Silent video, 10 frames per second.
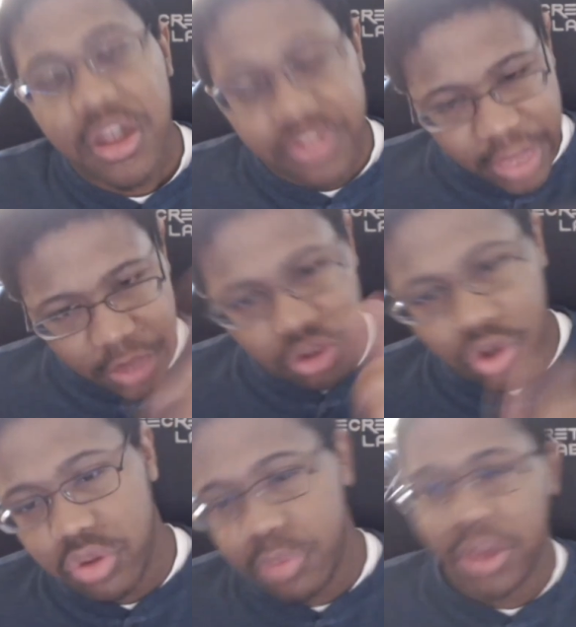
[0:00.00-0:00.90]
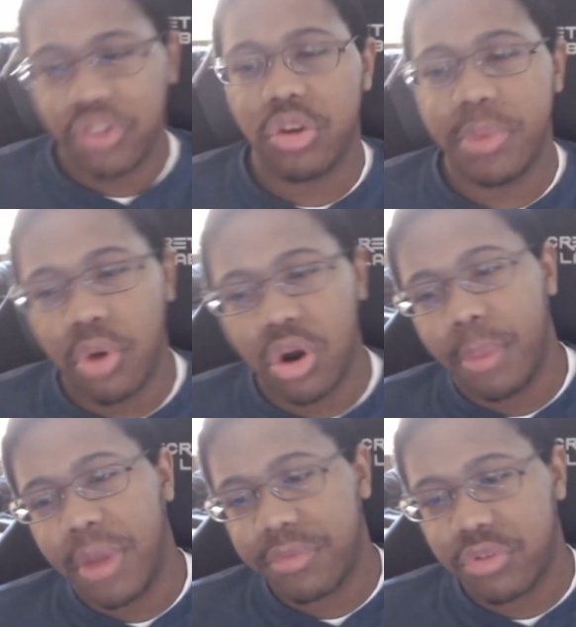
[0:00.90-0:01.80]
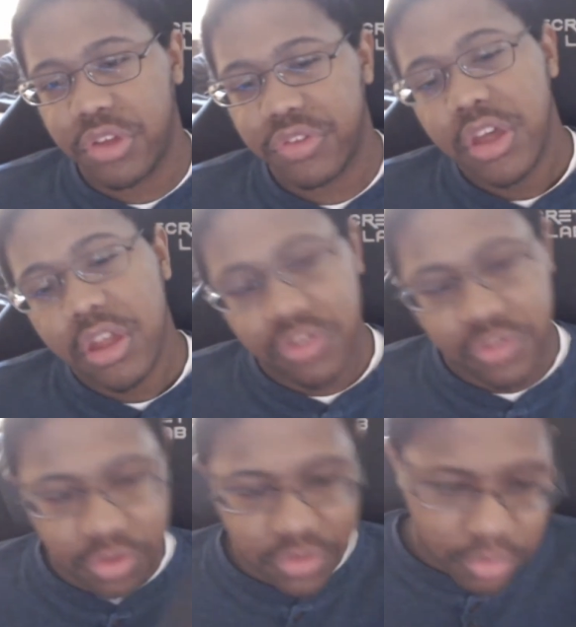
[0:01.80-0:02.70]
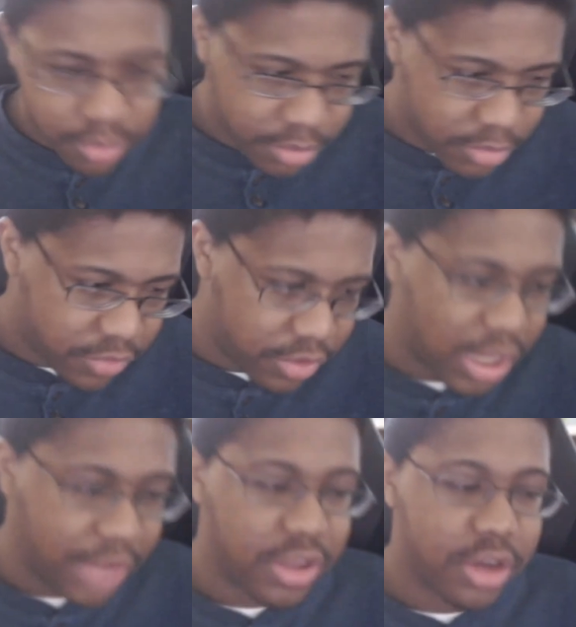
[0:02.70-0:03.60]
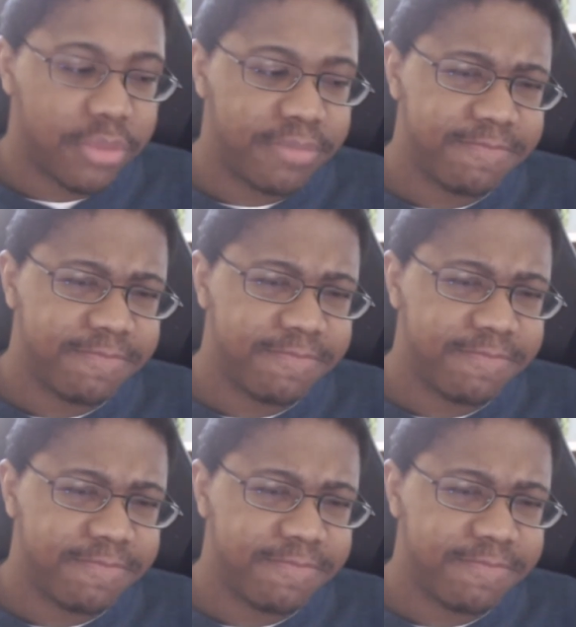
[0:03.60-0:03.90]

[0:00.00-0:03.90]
Stay tuned because there's going to be more coming after this. See you guys later.